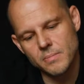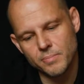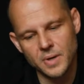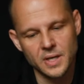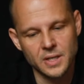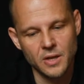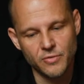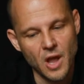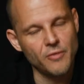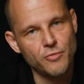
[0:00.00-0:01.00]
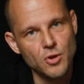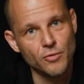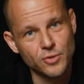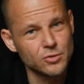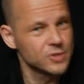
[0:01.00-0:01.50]
but if you have a few of
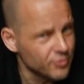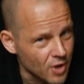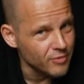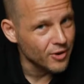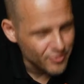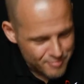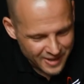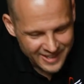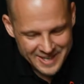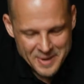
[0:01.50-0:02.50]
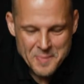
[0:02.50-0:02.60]
those, if you have a lot of money,